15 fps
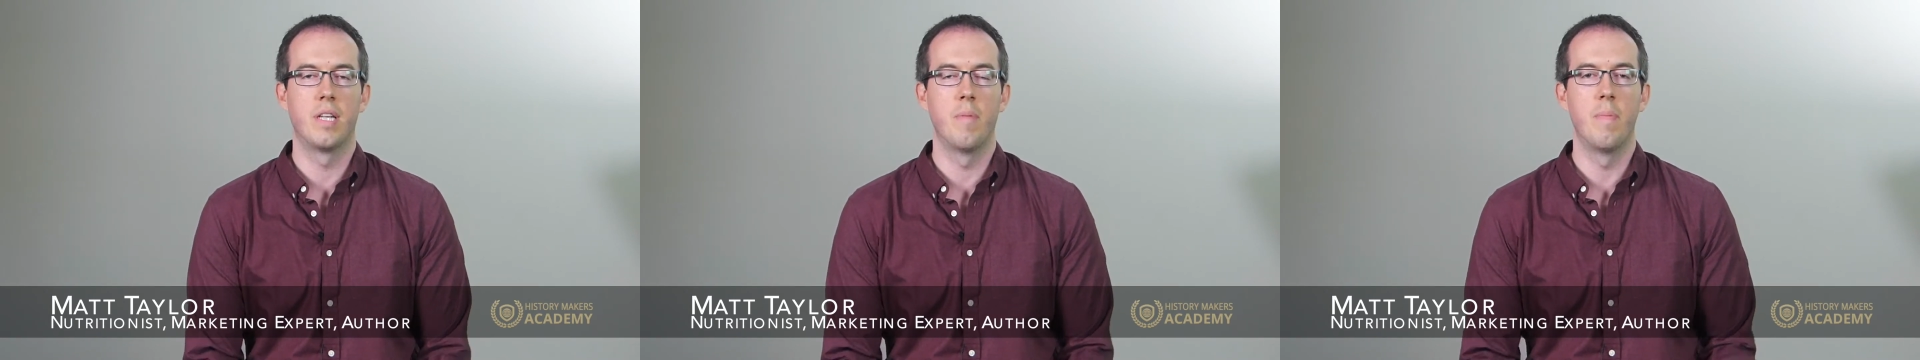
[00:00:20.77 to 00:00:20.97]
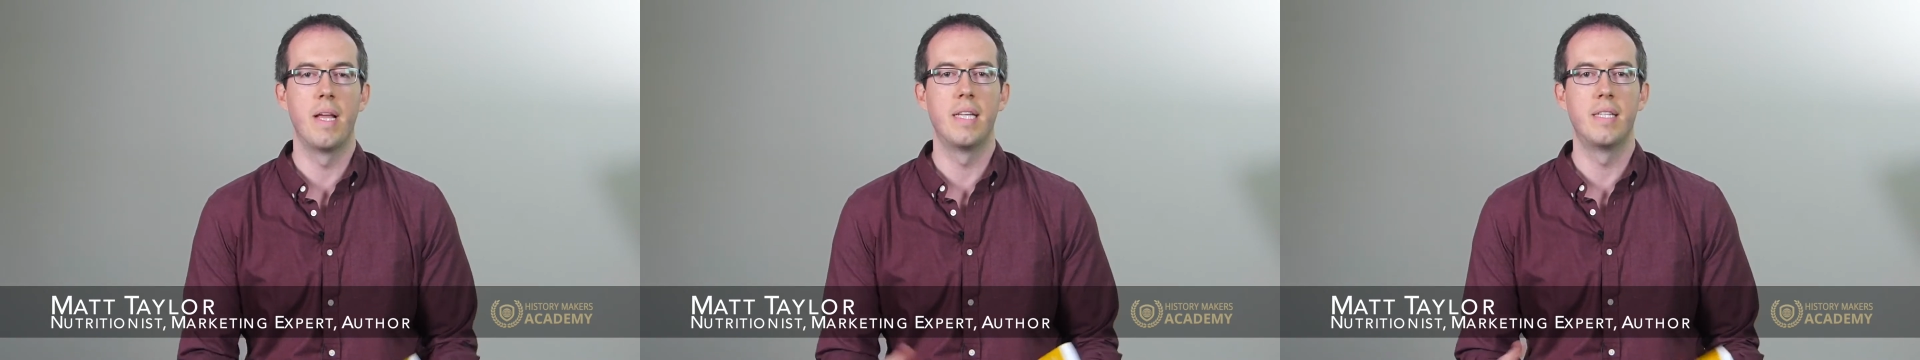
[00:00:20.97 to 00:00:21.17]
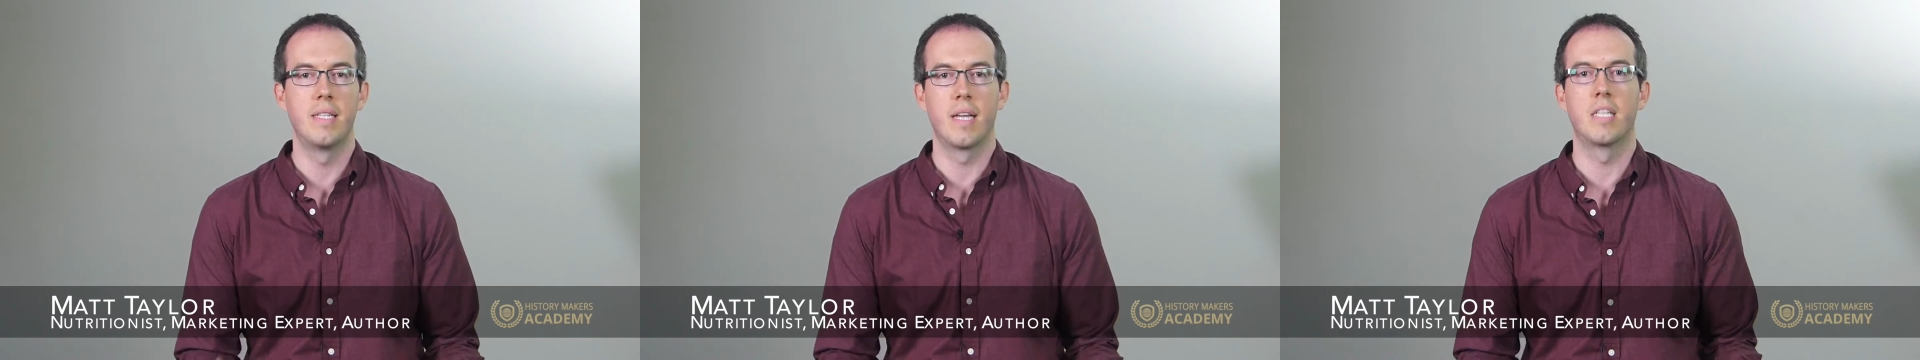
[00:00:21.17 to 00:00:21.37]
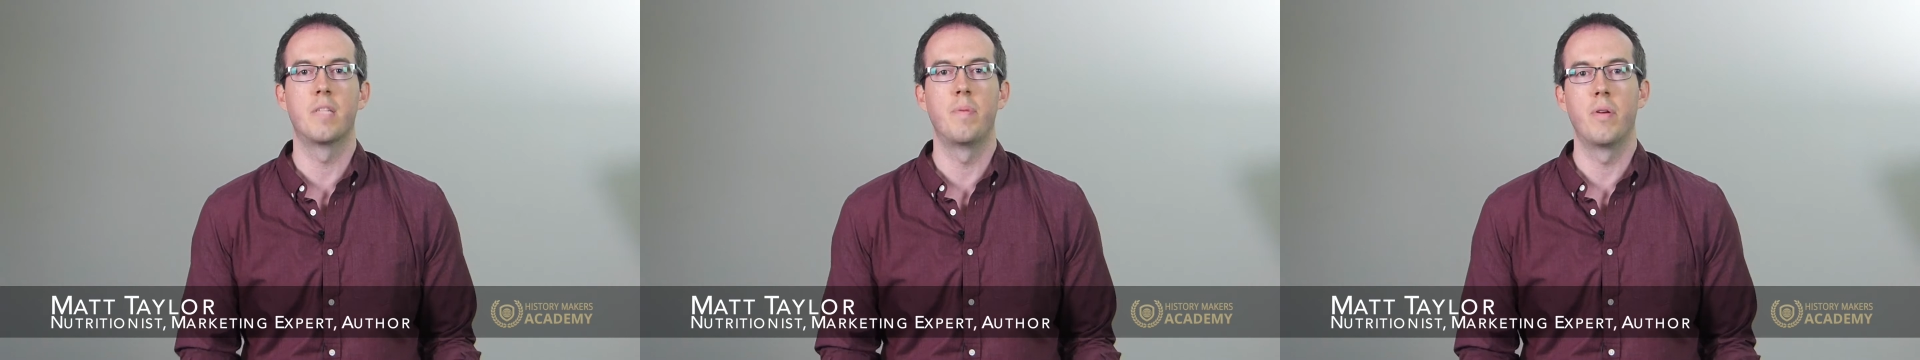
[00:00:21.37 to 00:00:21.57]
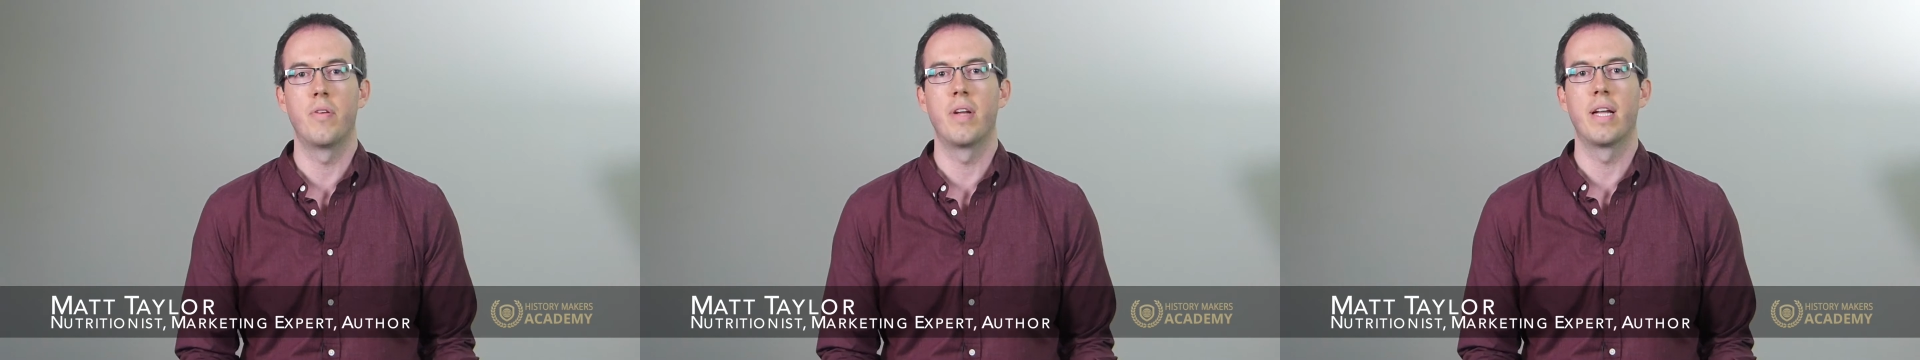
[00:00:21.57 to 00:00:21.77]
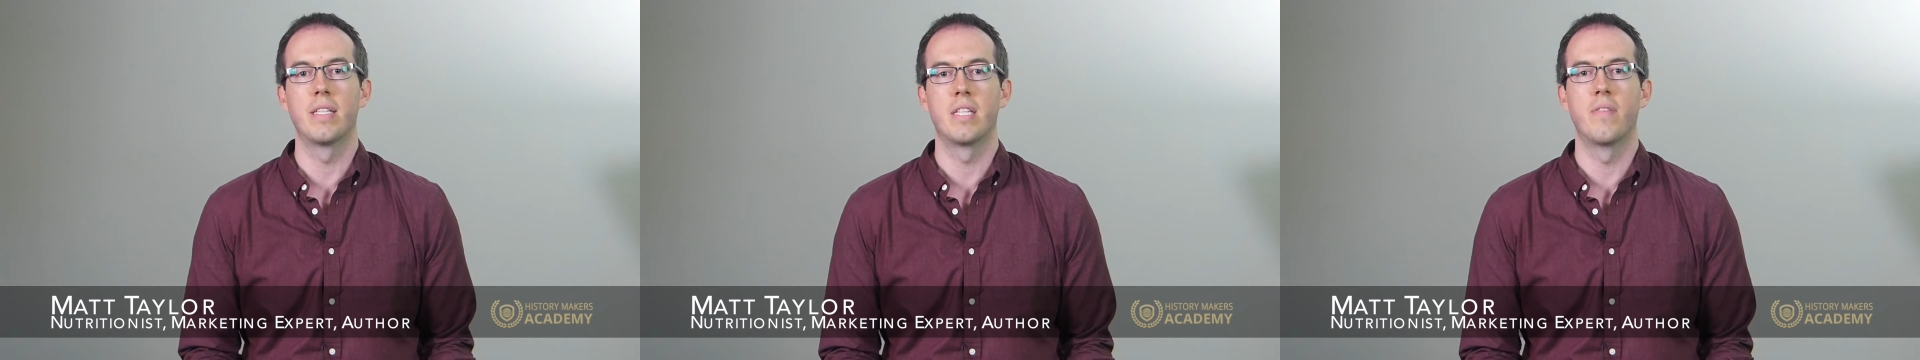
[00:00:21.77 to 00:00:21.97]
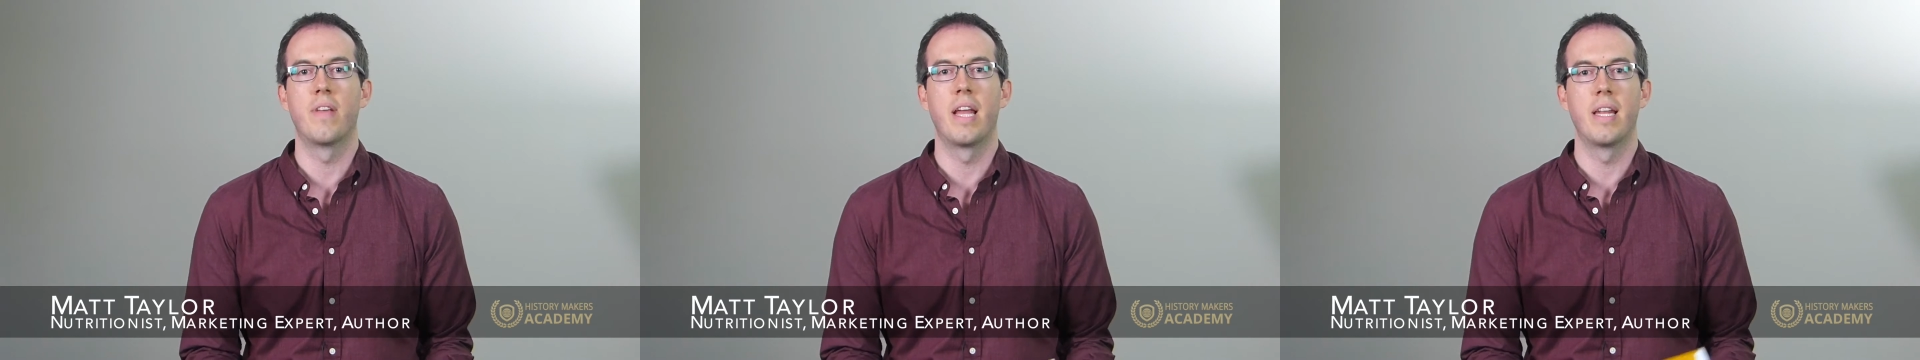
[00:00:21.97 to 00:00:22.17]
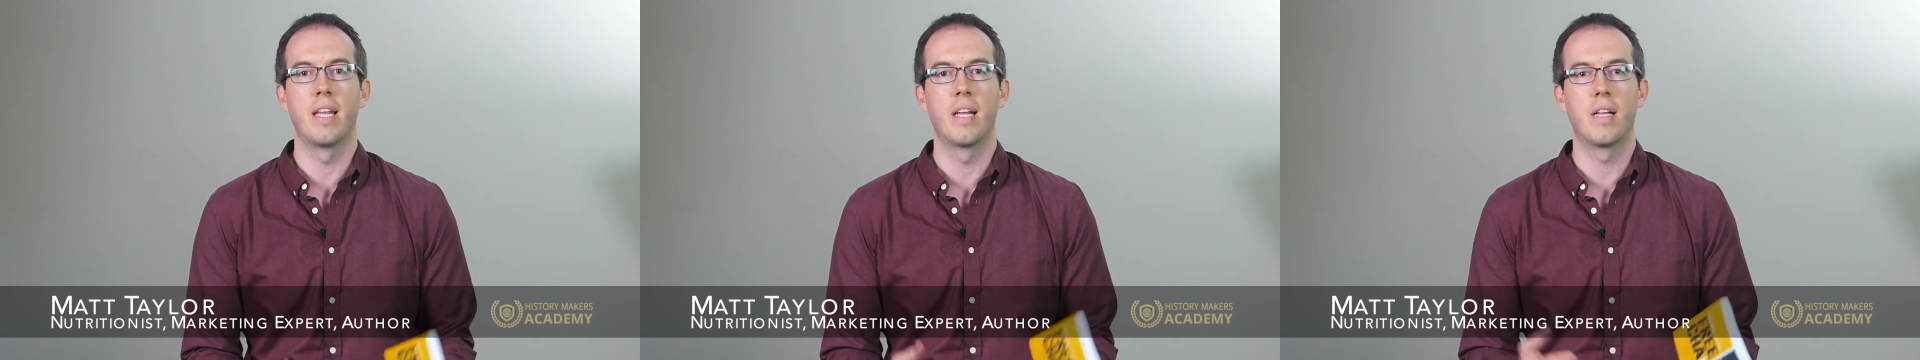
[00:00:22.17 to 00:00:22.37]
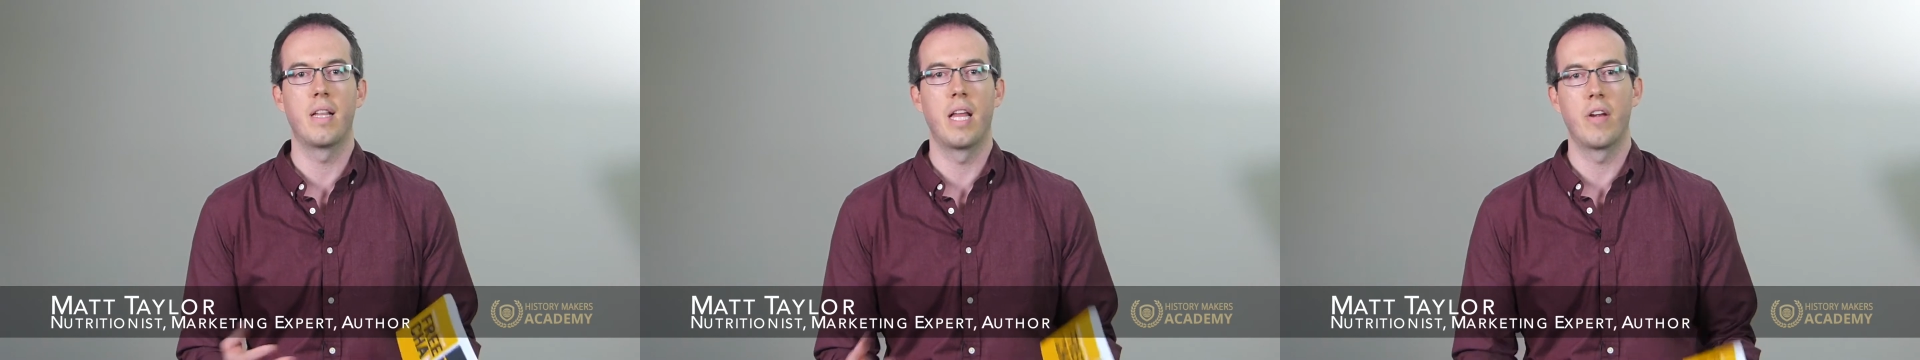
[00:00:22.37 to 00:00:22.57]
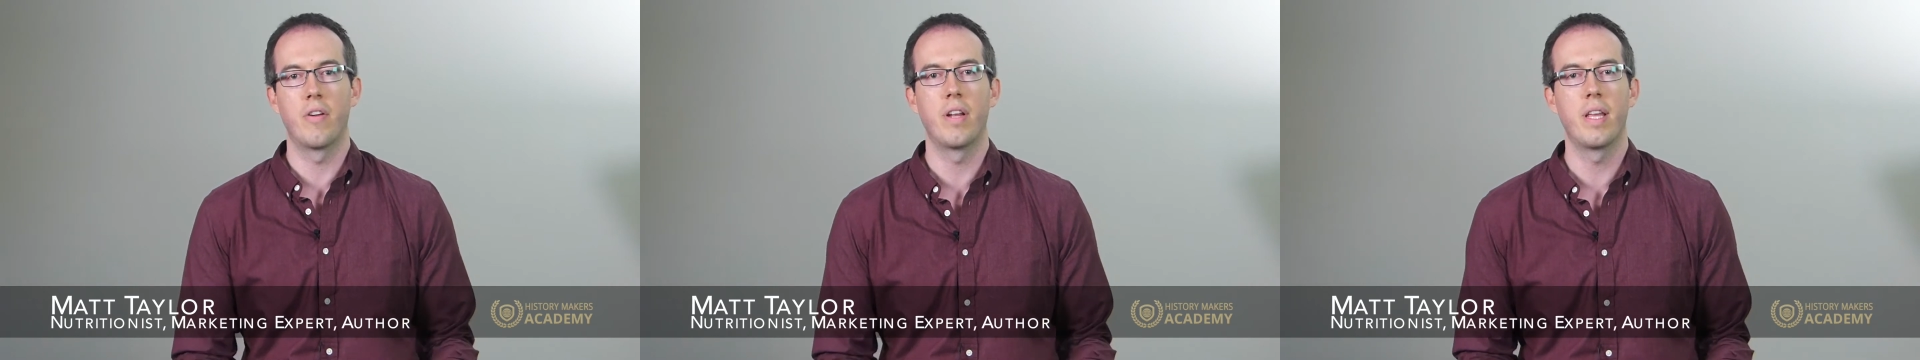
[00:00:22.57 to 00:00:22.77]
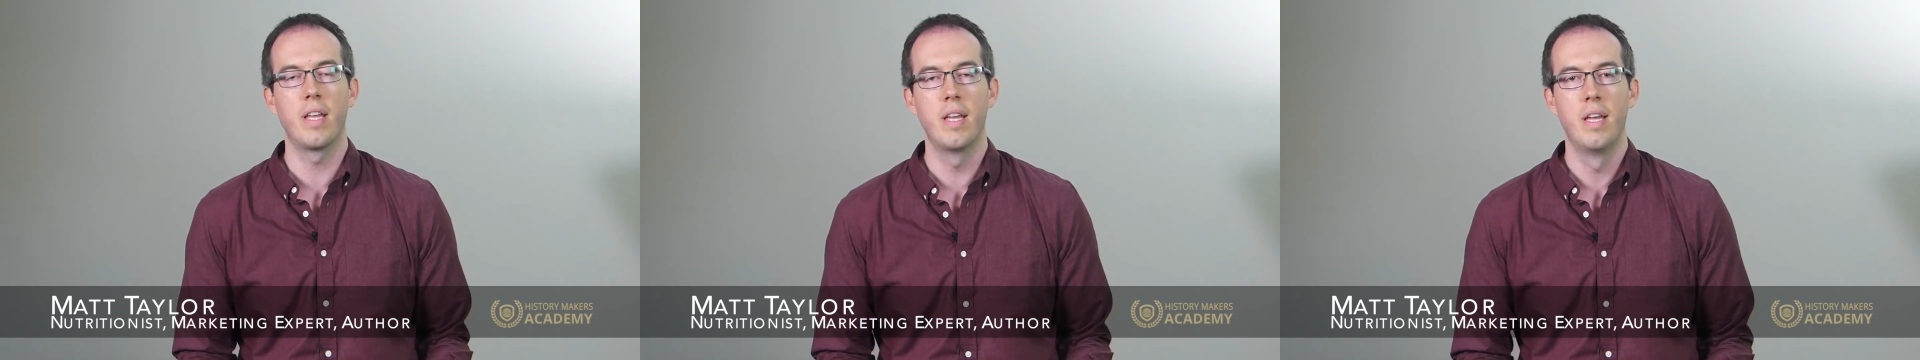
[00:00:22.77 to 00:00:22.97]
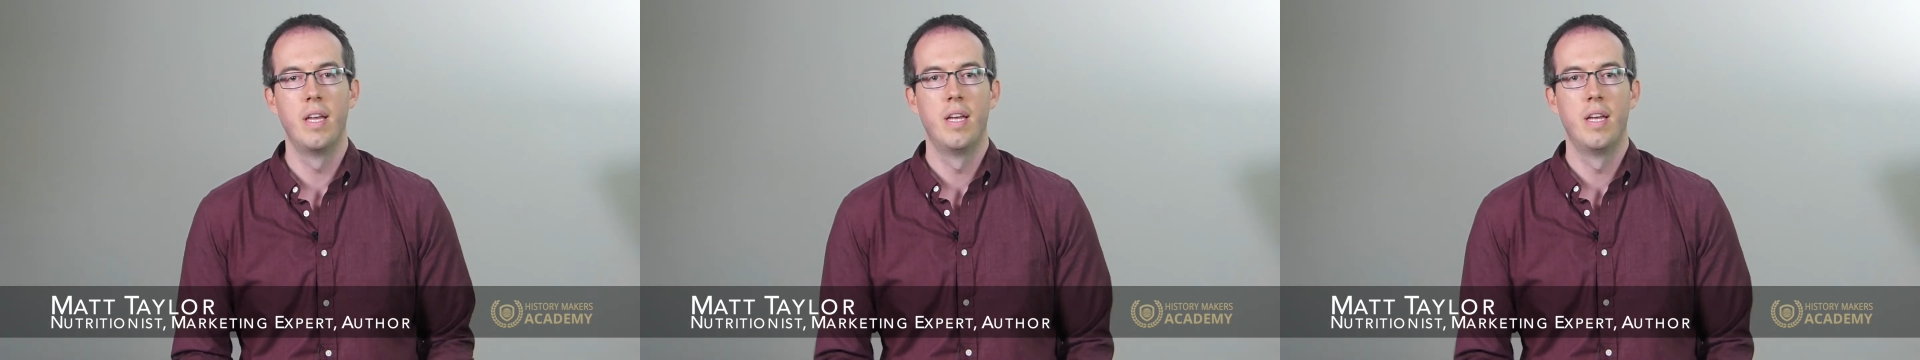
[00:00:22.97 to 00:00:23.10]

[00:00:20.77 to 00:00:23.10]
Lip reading: amazing experience of getting clarity